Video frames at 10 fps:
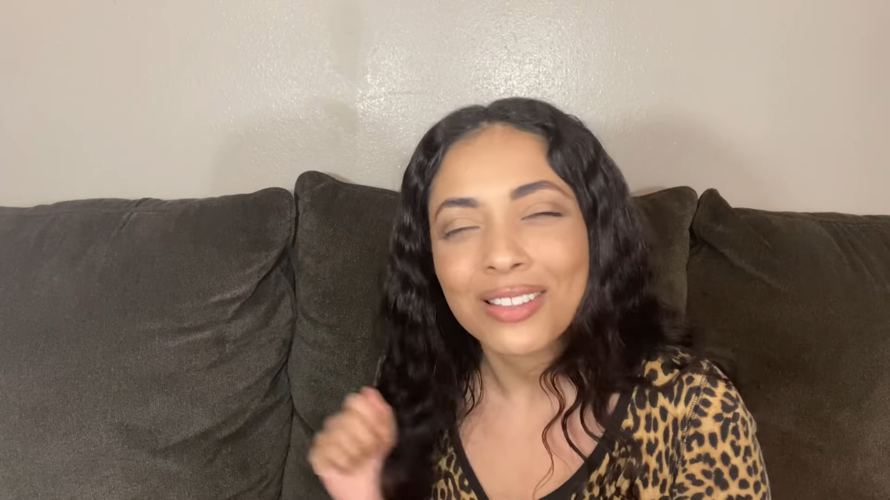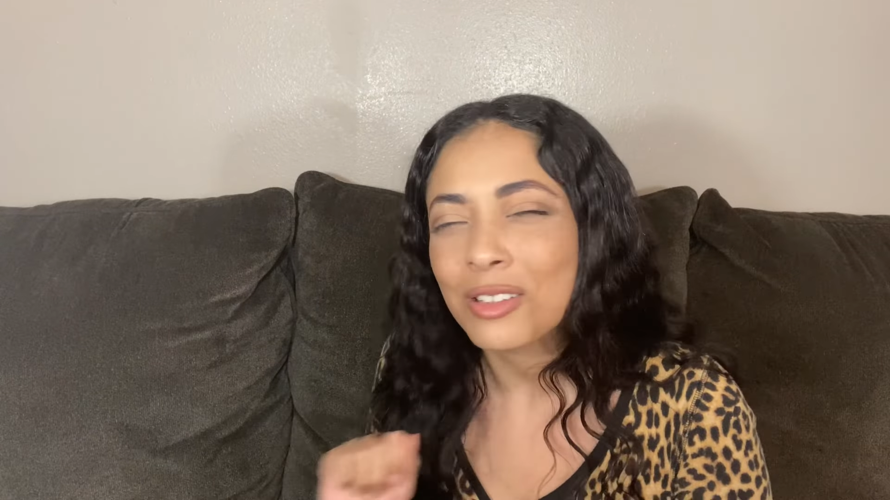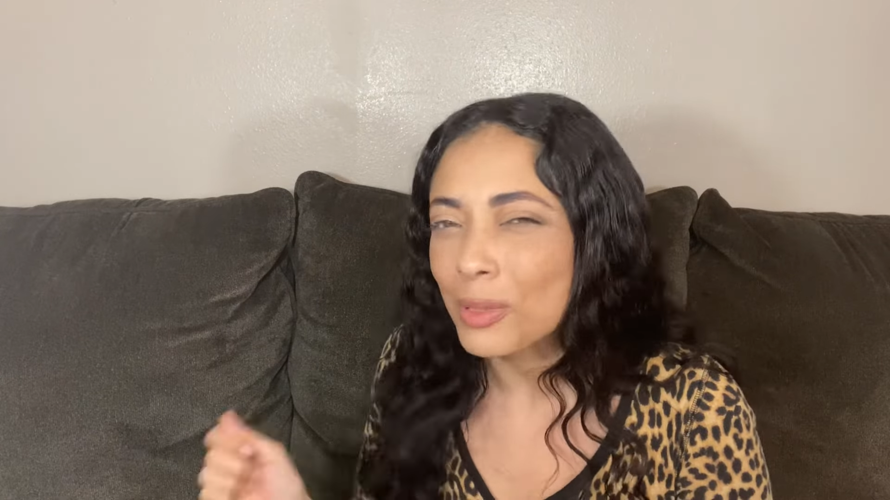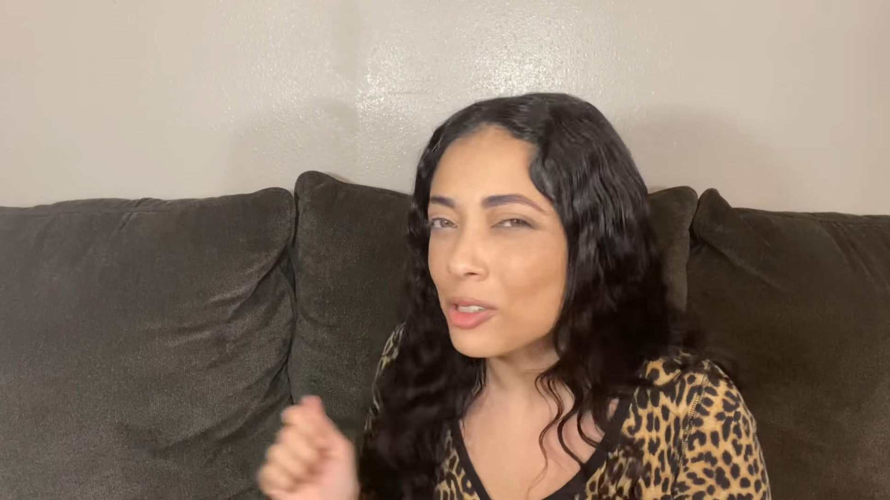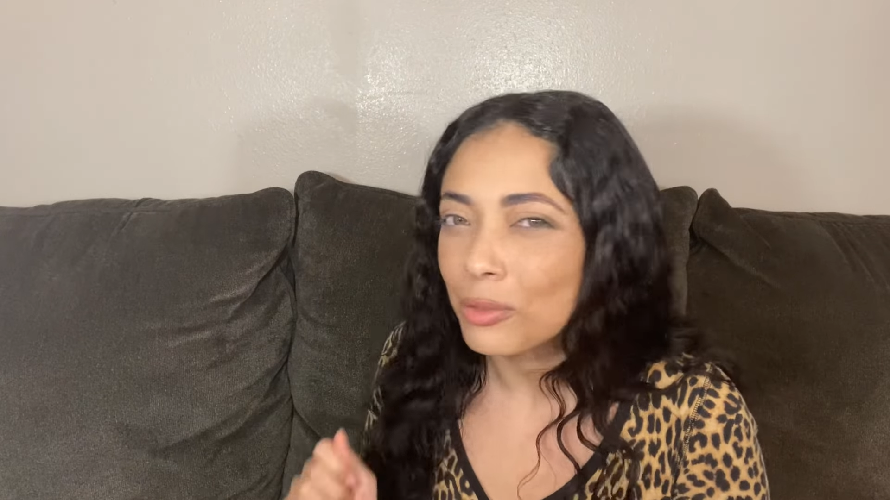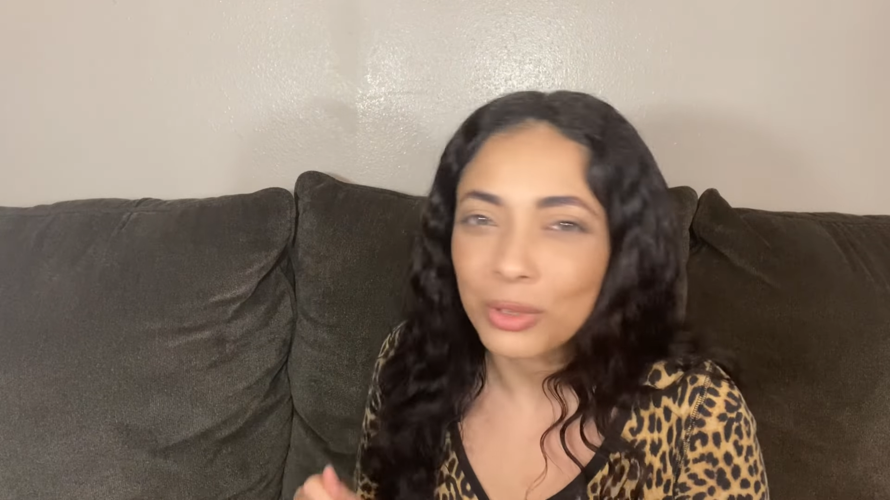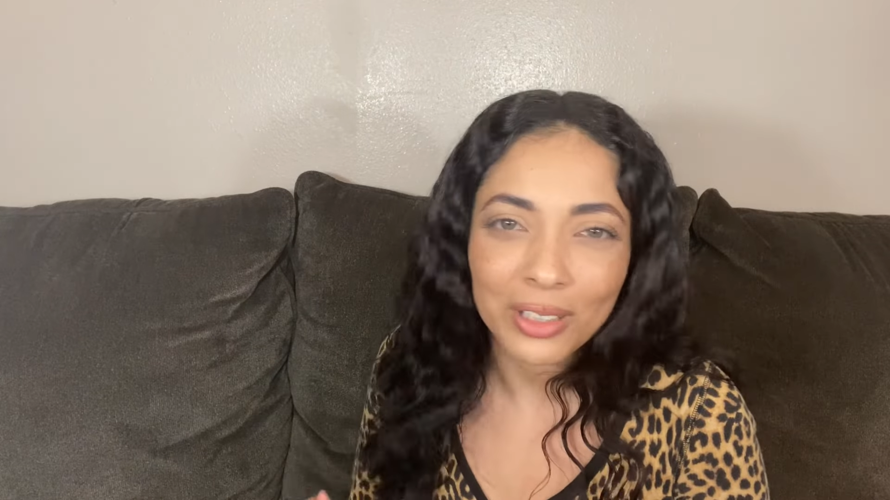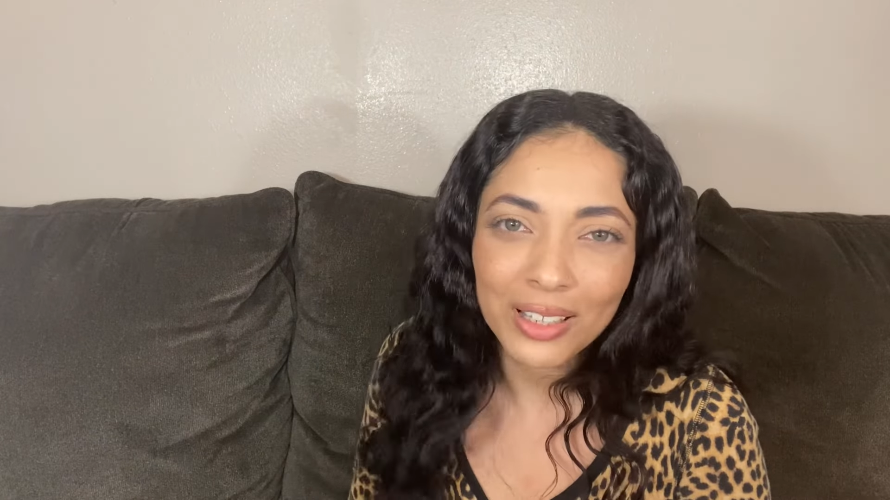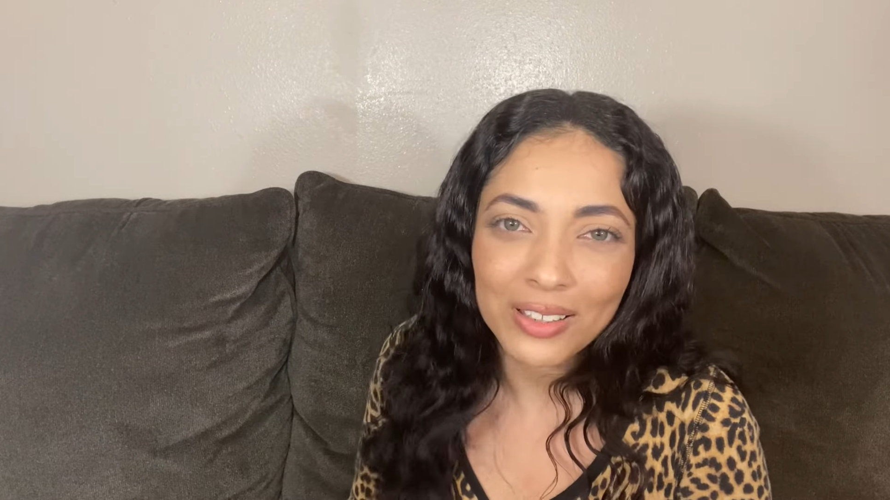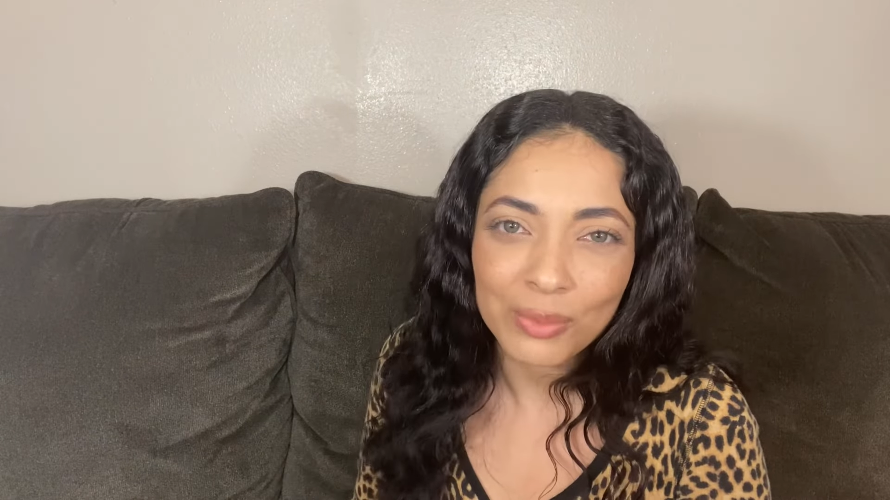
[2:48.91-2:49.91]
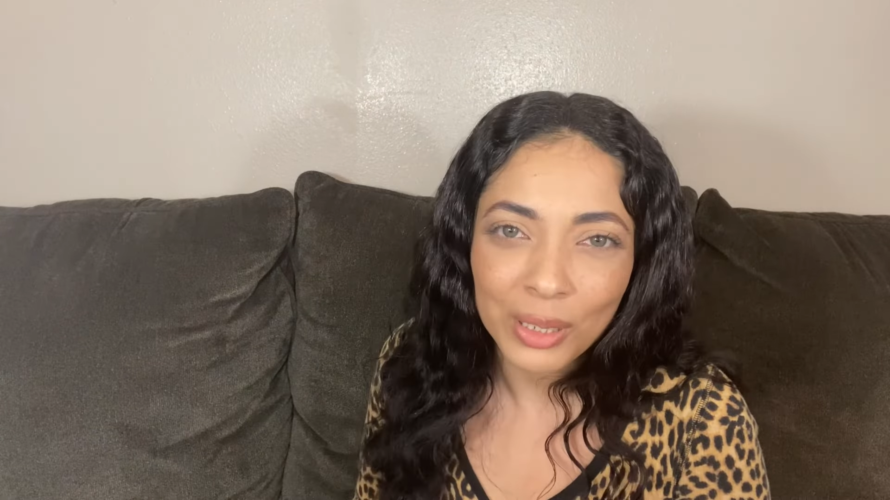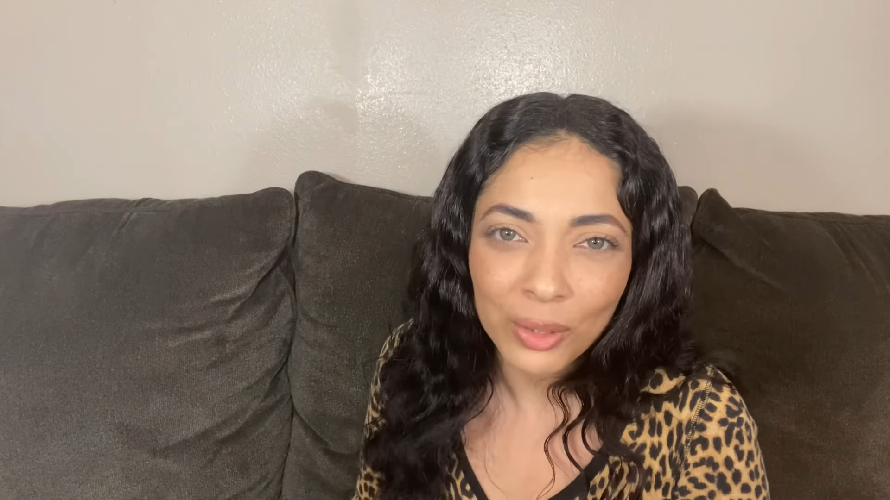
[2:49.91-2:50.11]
and especially with the classes being